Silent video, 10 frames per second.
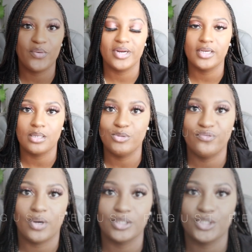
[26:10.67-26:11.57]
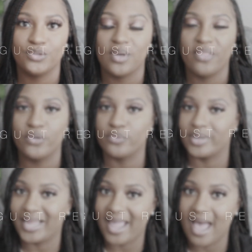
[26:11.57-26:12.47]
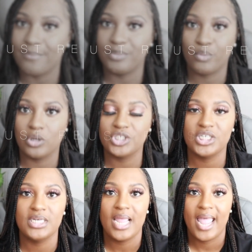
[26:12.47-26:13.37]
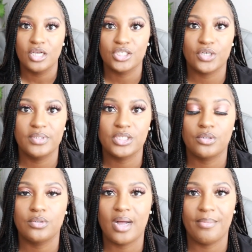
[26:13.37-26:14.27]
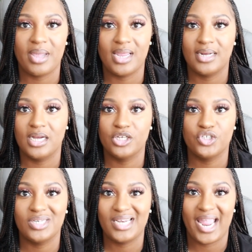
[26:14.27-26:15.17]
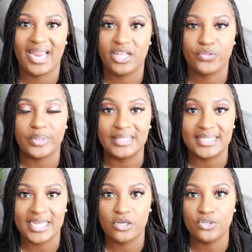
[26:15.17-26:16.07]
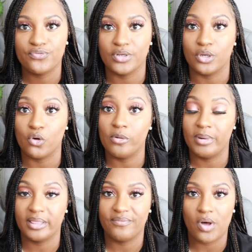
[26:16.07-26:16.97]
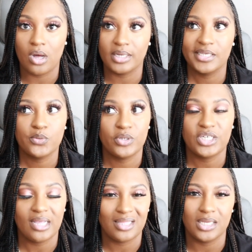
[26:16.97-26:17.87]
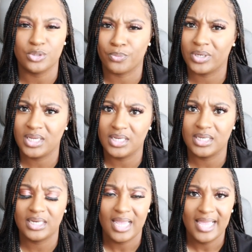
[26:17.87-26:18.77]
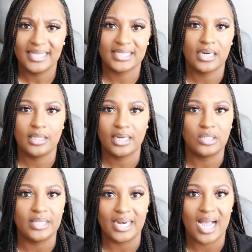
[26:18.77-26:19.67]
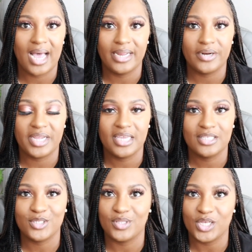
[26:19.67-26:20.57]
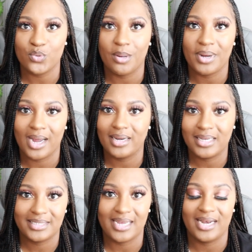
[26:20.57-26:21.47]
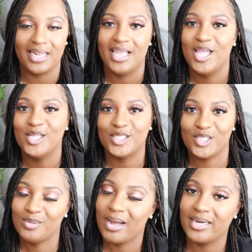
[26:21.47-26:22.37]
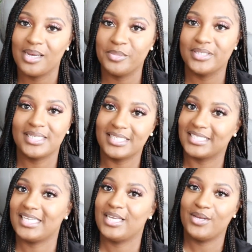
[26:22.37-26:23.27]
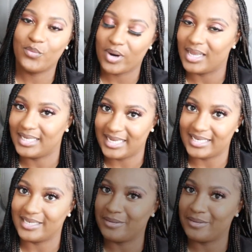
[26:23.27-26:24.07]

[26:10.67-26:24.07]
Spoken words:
we are gonna move on to the recap portion. So in total, I made 183 sales for the whole month of August, which I think is pretty good. It's kind of like on that higher end, so that's why I'm kind of excited to do my numbers and see where I landed,